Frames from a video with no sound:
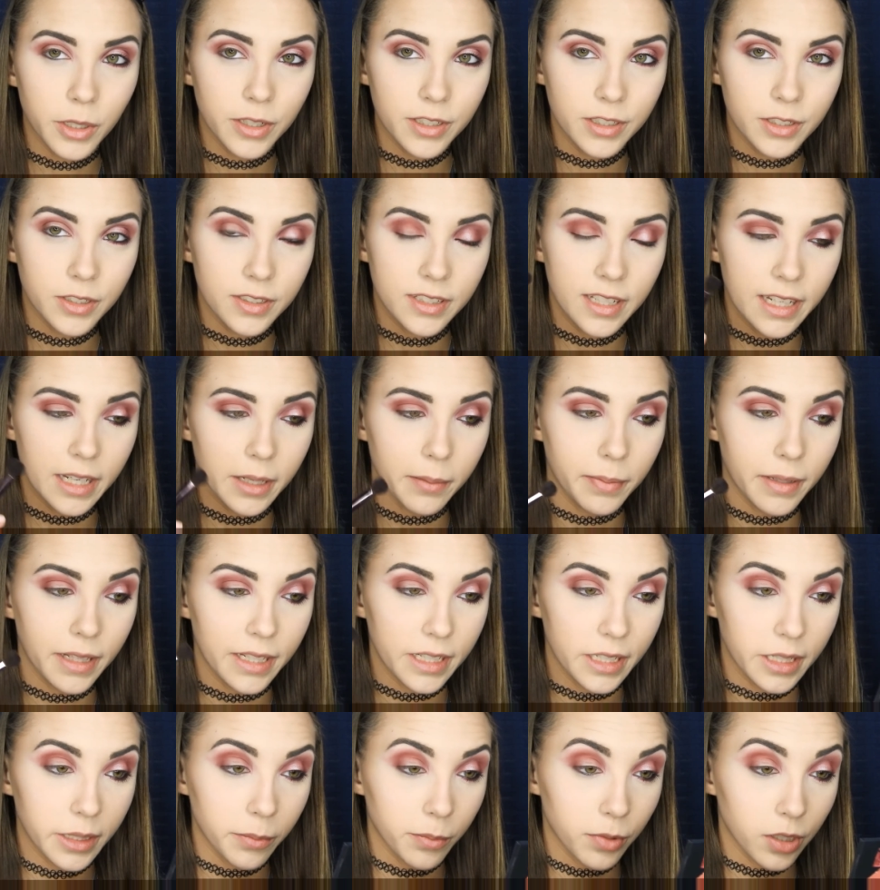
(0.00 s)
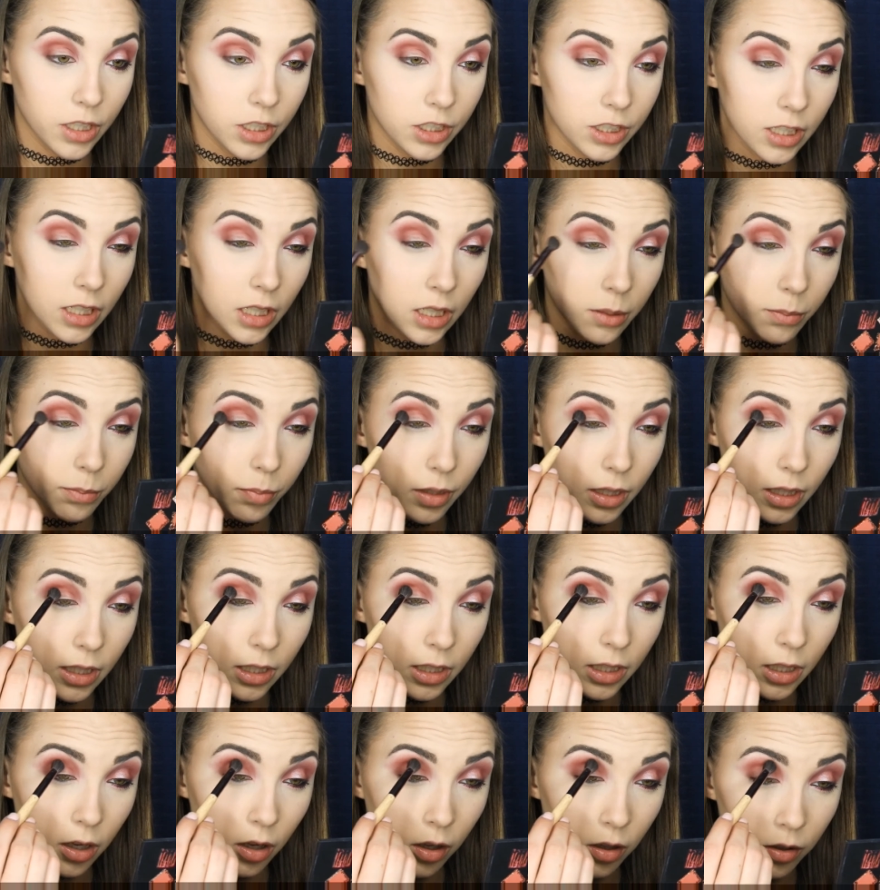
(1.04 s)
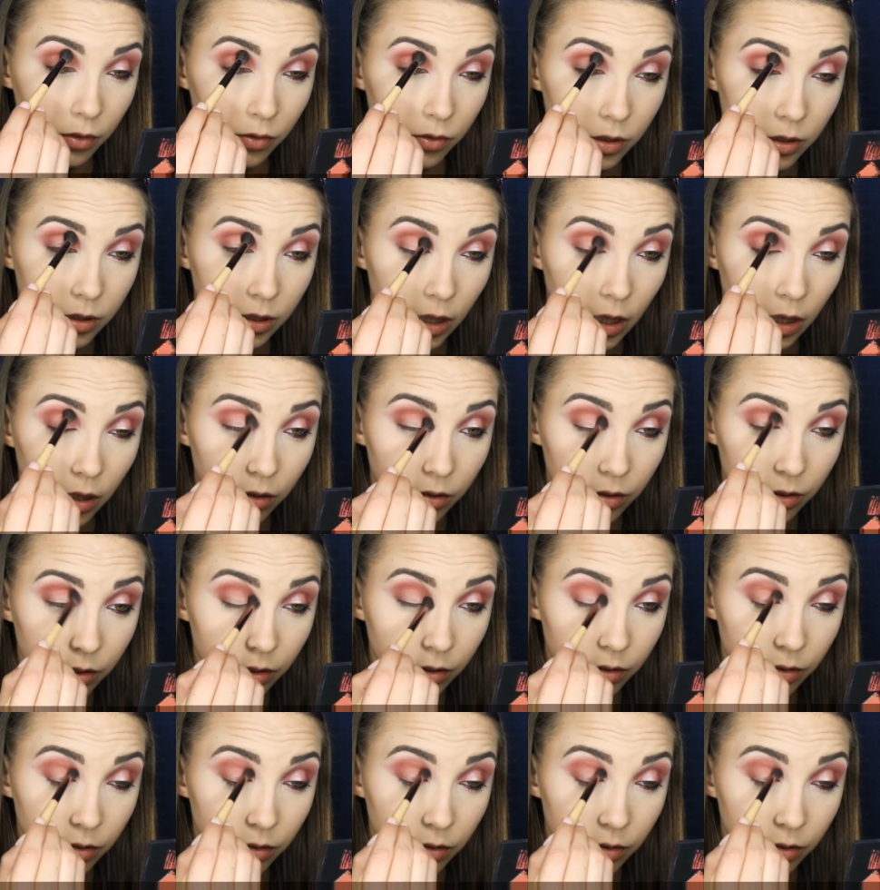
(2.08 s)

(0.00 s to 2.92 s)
going to take a blending brush and blend all of this out.